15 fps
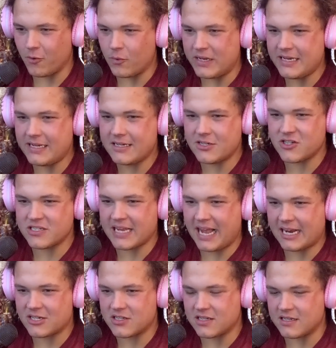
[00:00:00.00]
We need to just
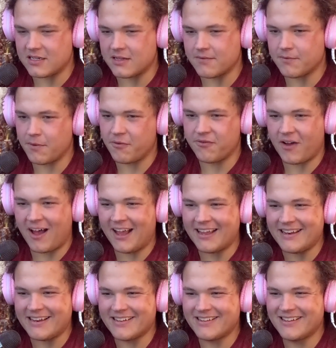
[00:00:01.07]
actually
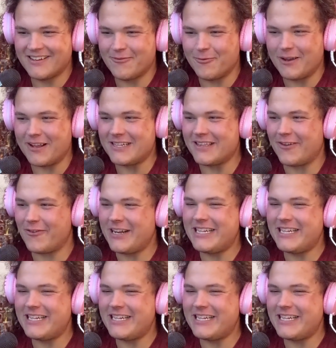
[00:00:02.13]
there